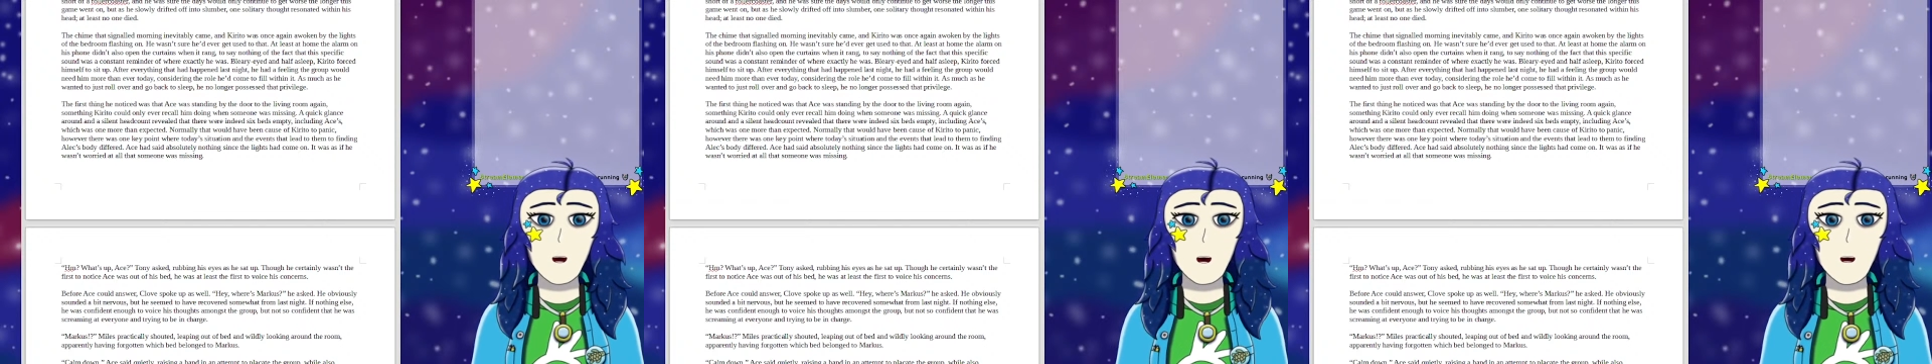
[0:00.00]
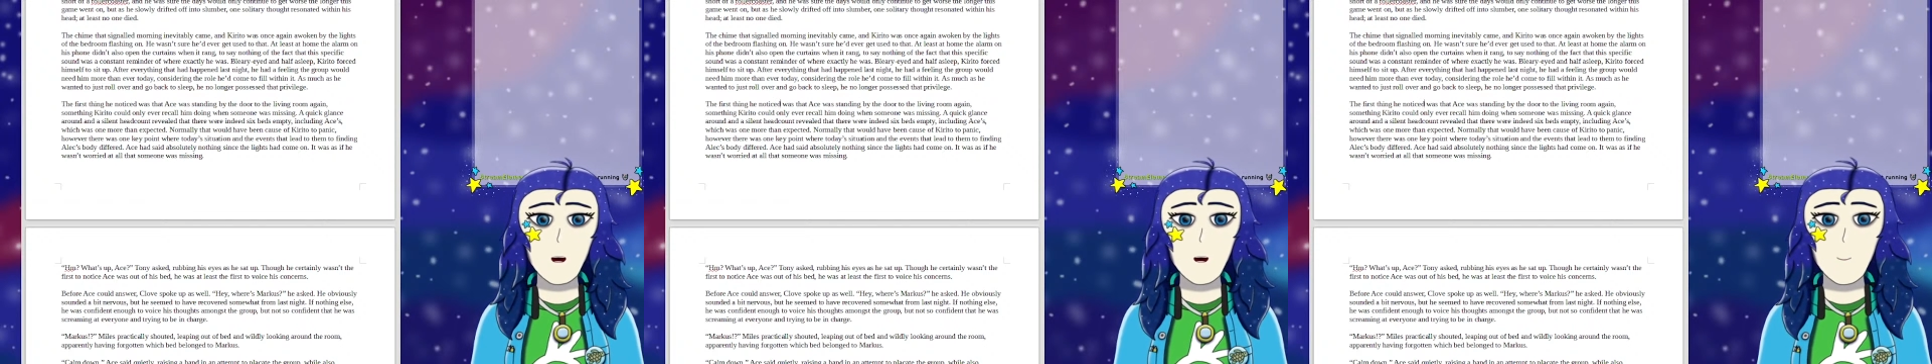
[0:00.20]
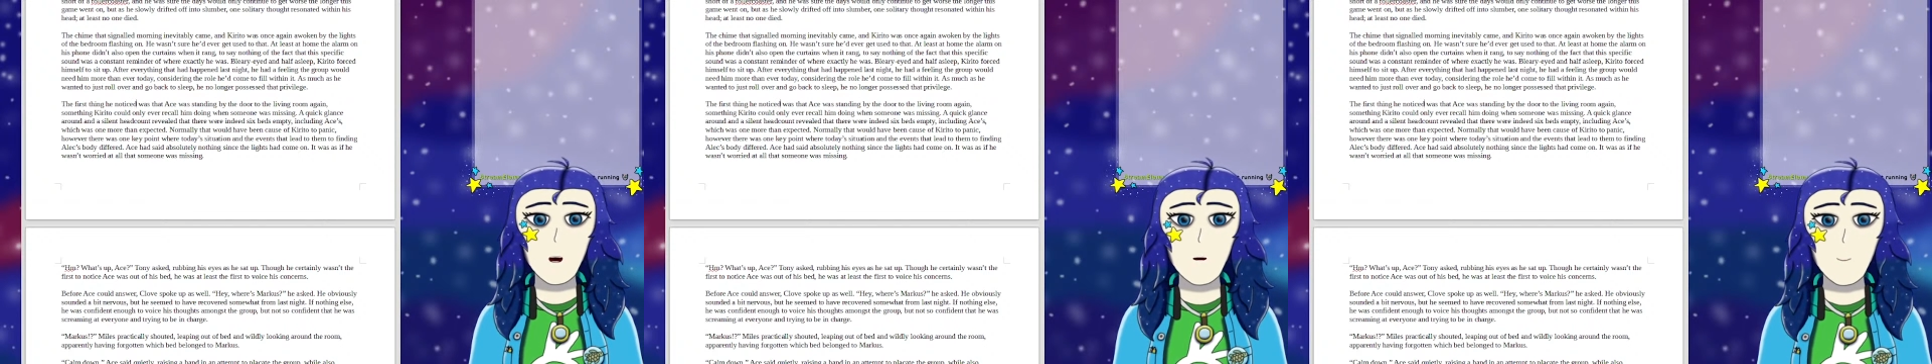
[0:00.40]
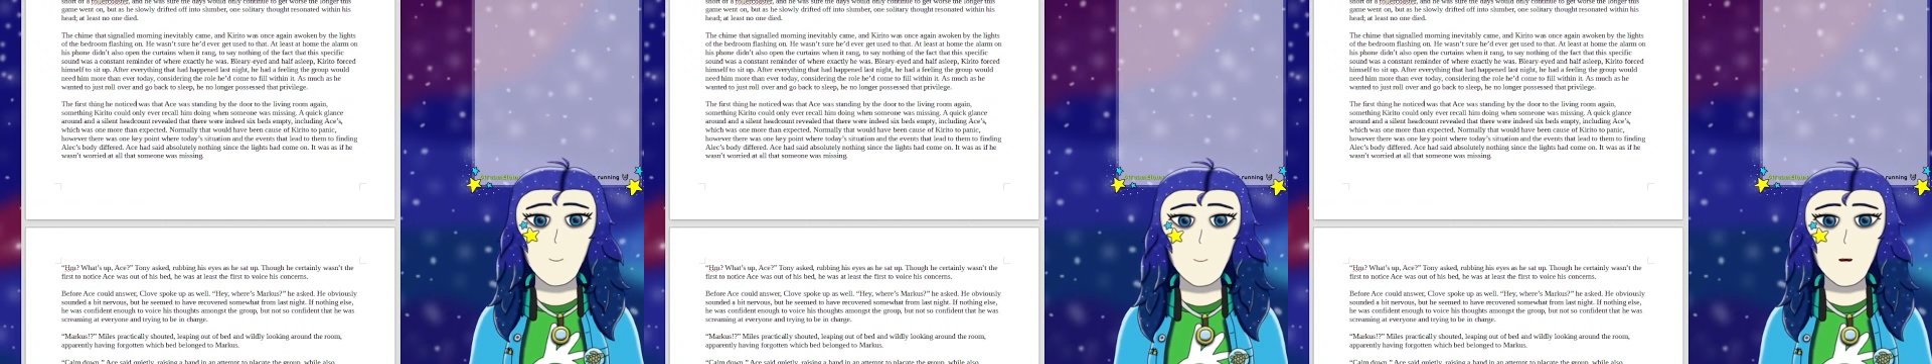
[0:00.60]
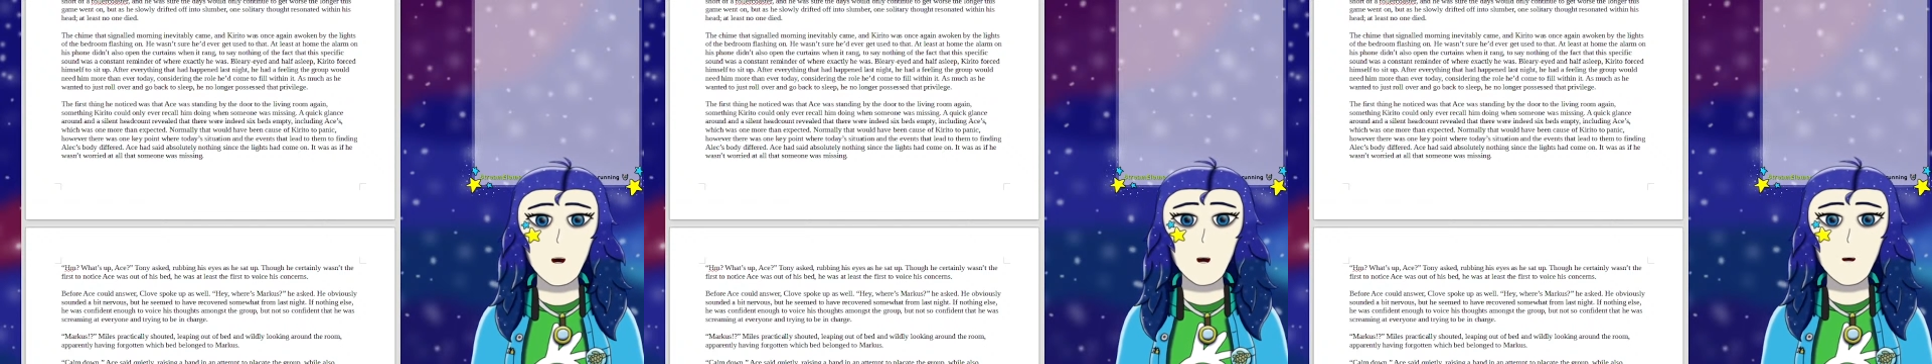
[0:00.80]
living room,
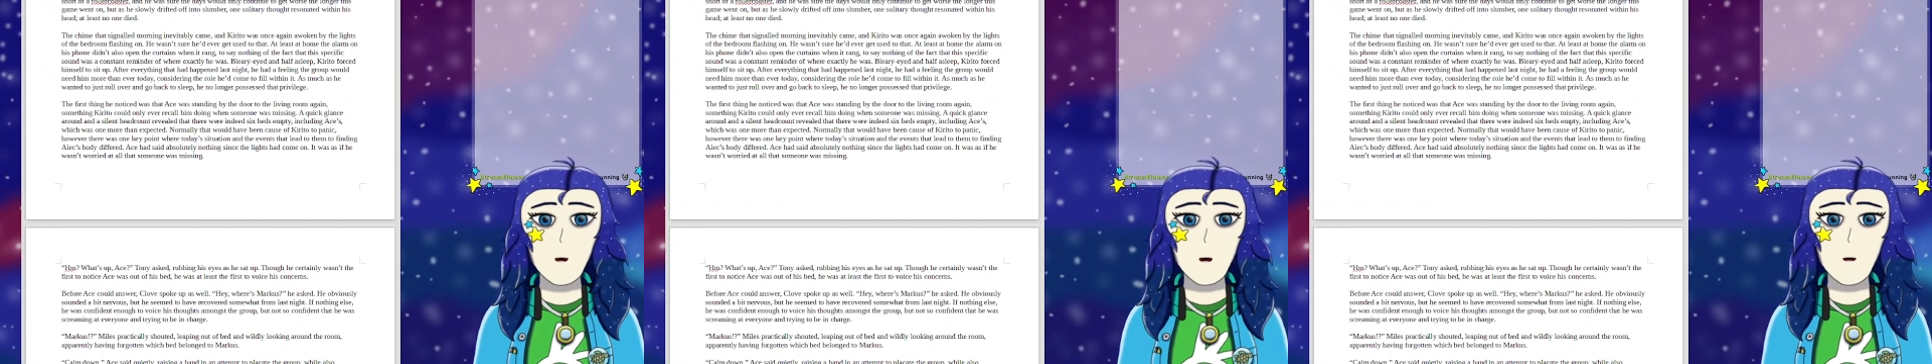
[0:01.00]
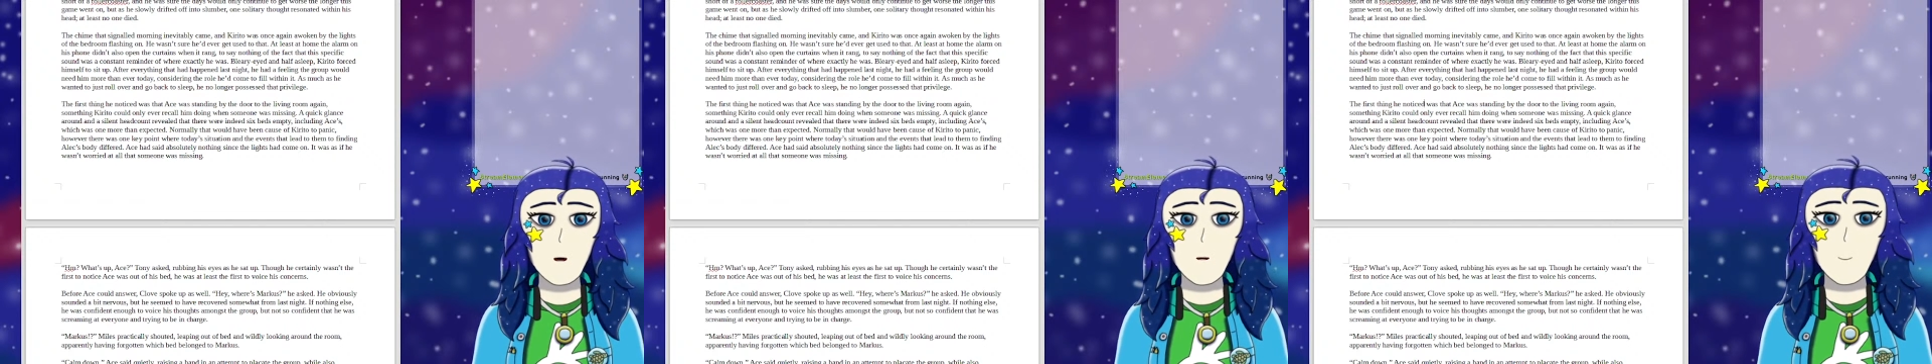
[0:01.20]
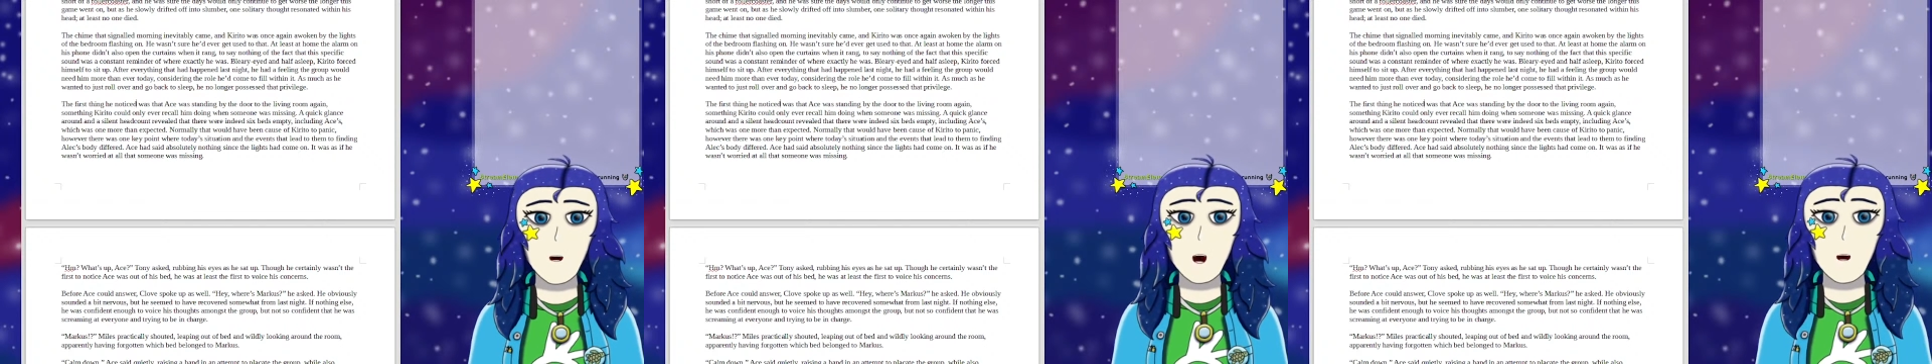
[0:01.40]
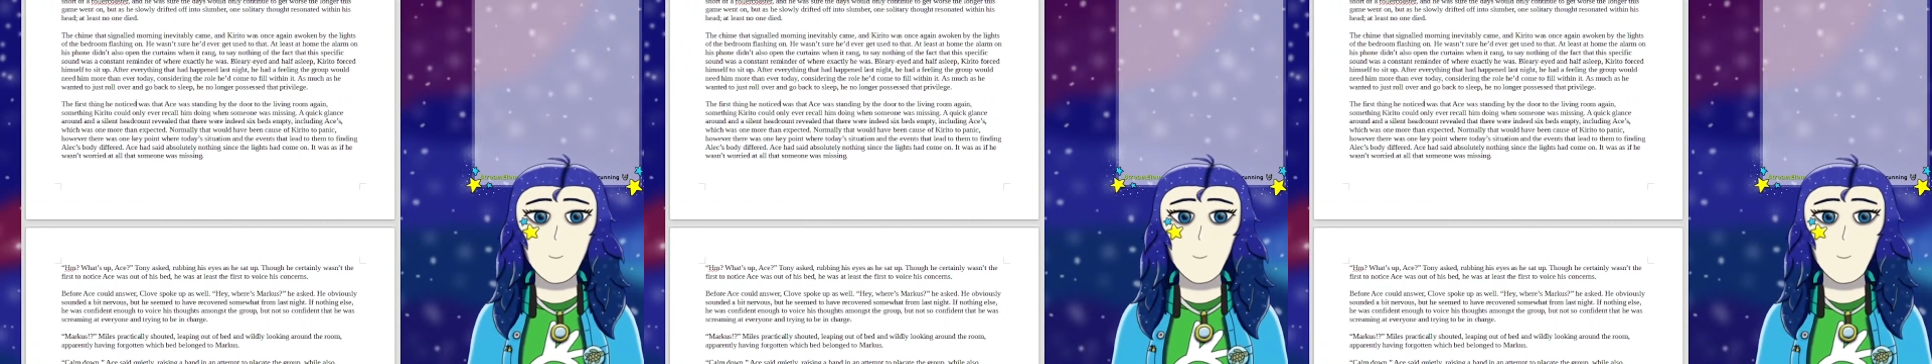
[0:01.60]
so I'll call it that.